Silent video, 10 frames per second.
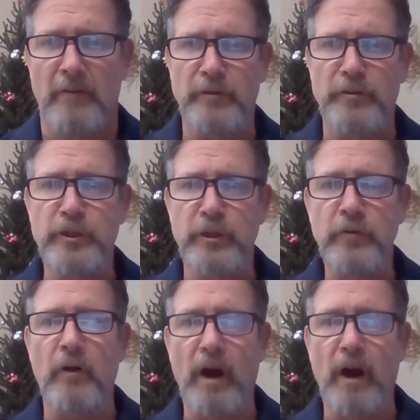the
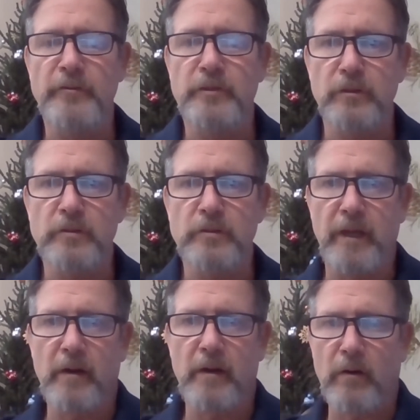junior officers
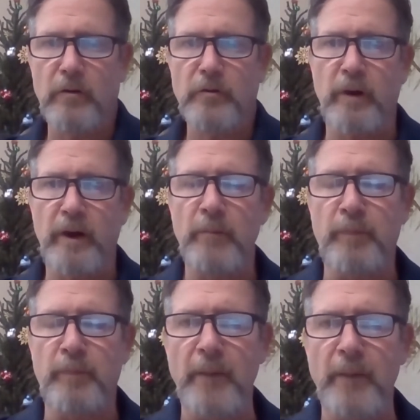in our
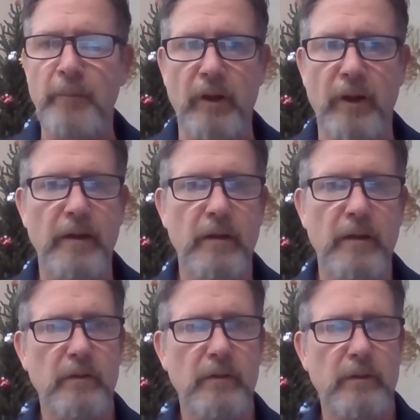training pipeline.
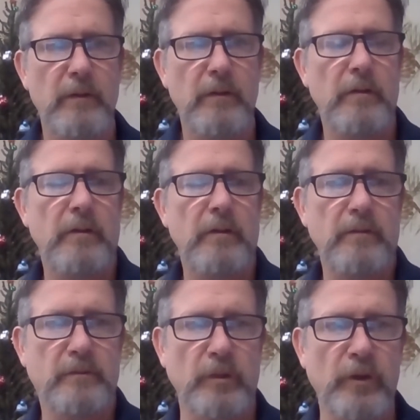
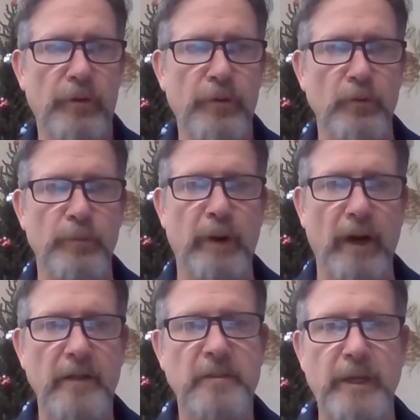So you go through
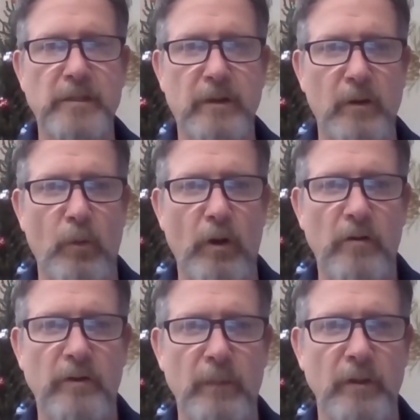BUDS, Basic
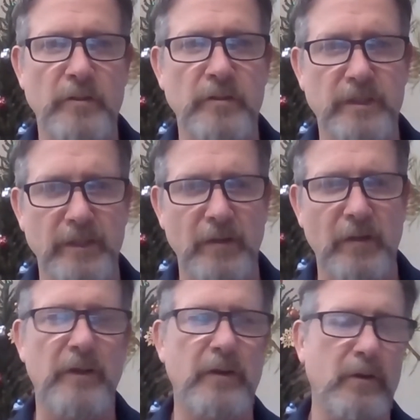Underwater Demolition SEAL,
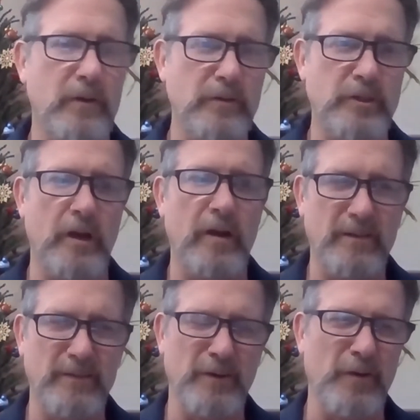and then you go to,
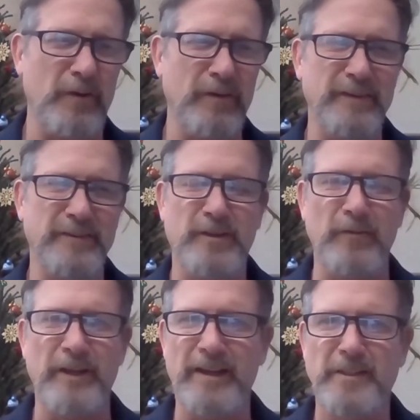or it's
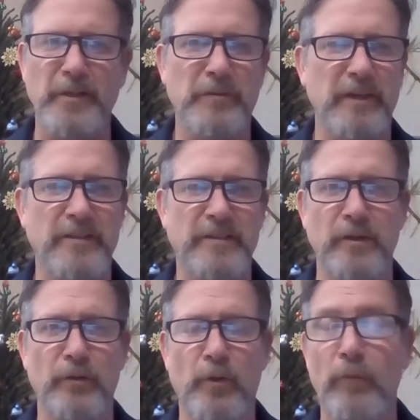called SQT,
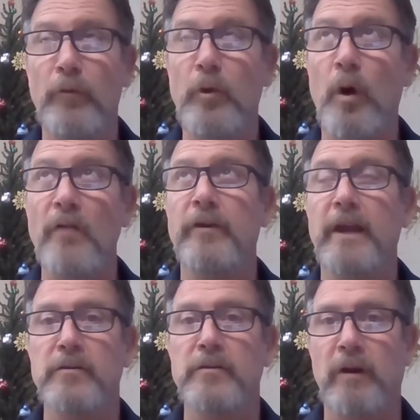SEAL
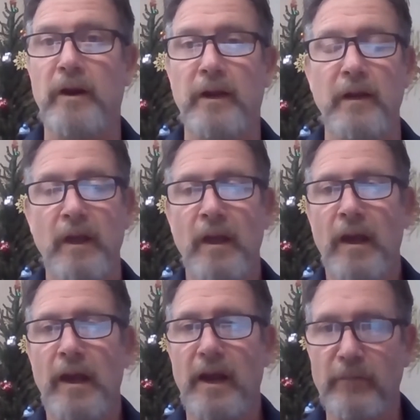Qualification Training.
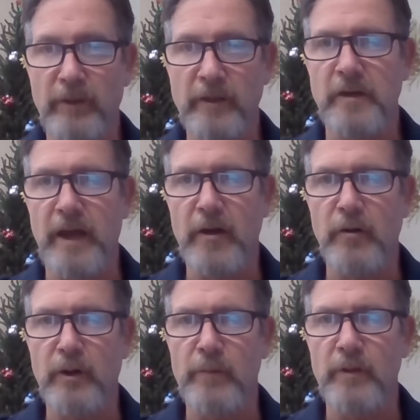Everything's an
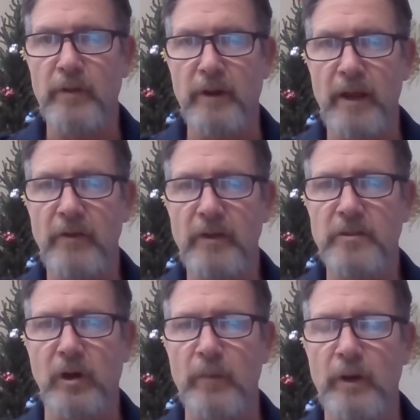acronym in the Navy.
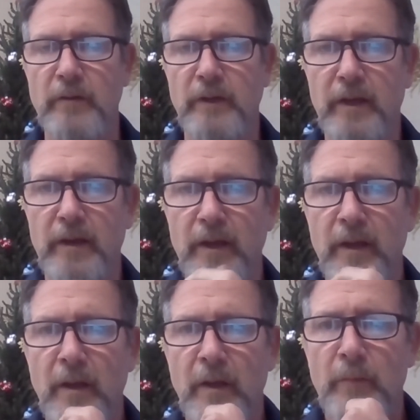Sorry about that.
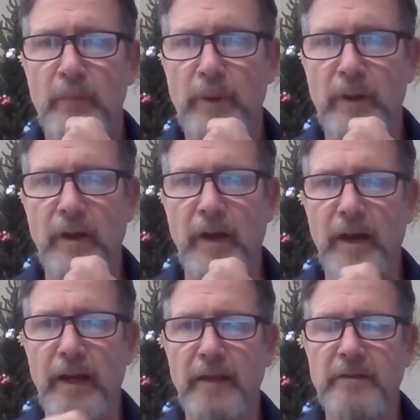But
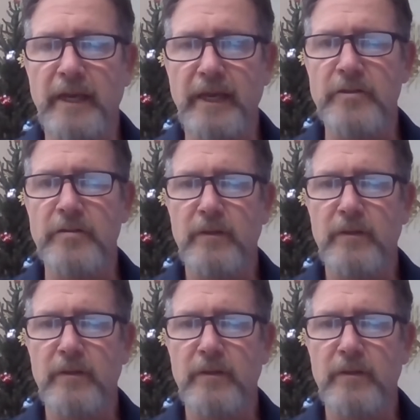I teach